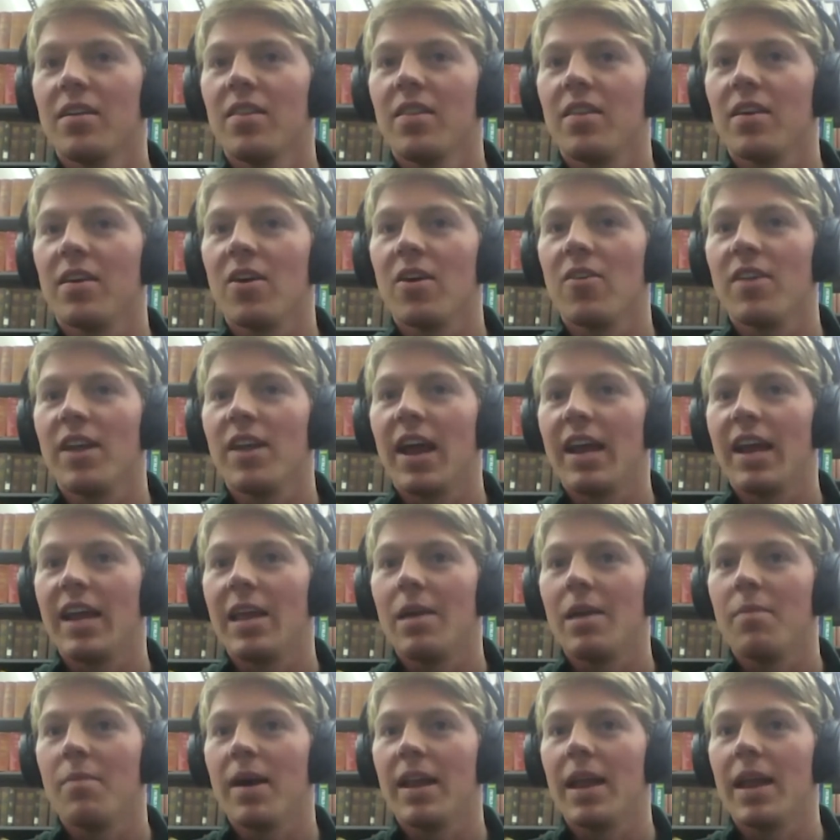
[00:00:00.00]
the COVID
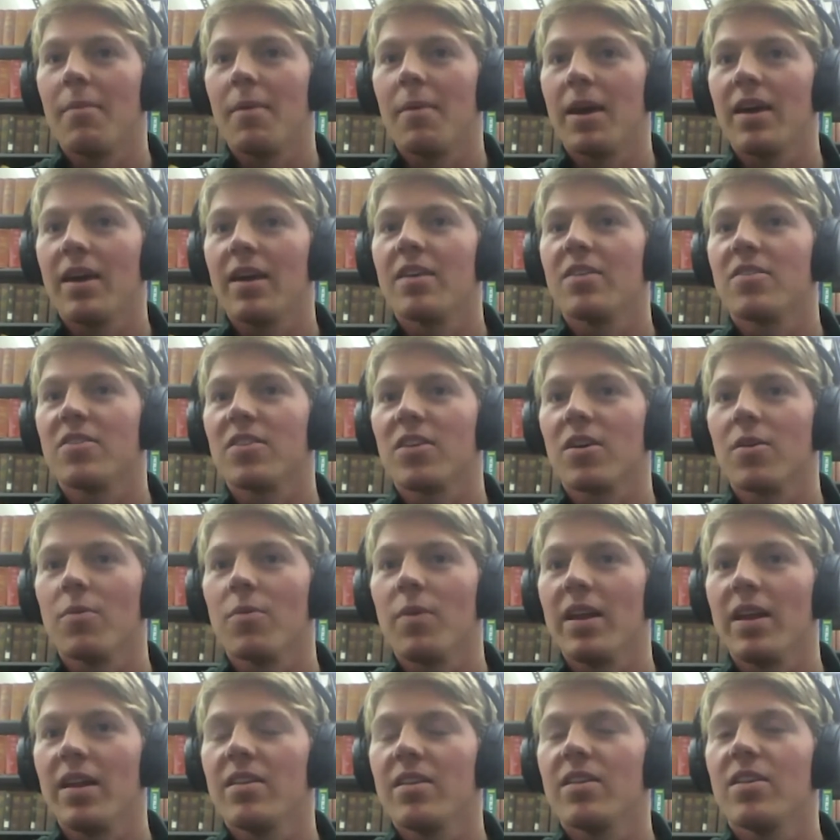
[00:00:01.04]
19 pandemic is a good
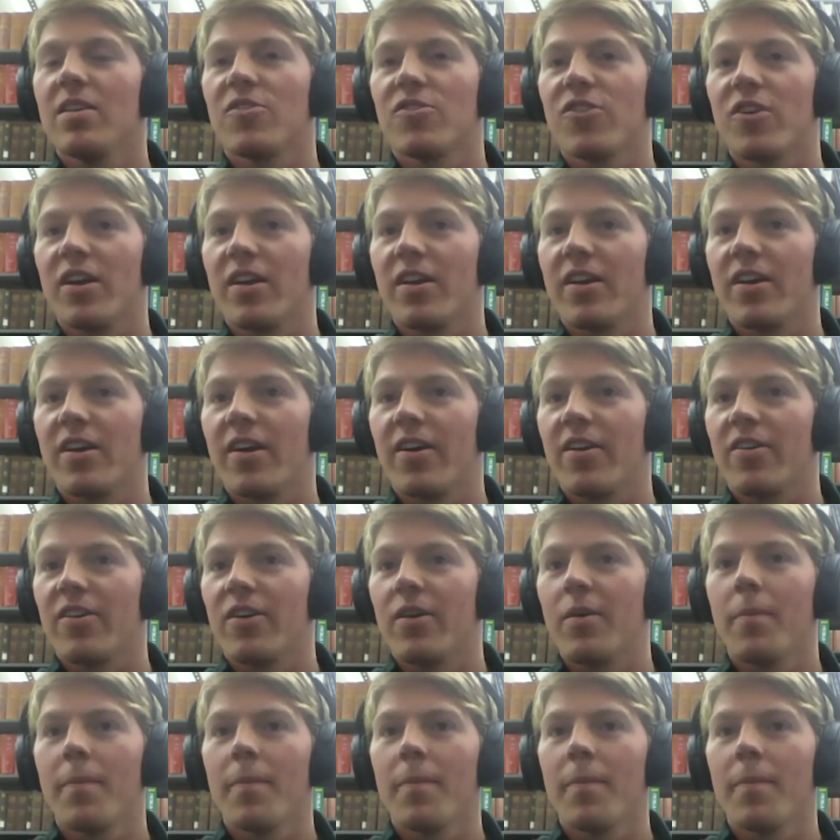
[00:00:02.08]
way to, to show your character.